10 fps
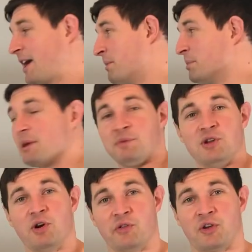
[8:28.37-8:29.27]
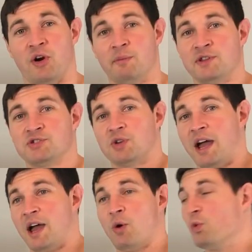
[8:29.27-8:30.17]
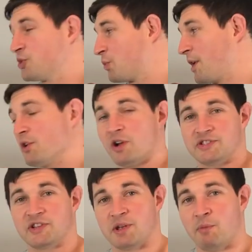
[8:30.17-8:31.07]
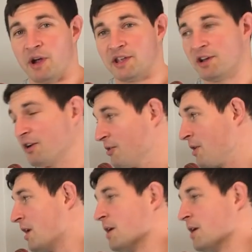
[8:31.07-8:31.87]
Um, let me know in the comments uh, which way you guys think it might go.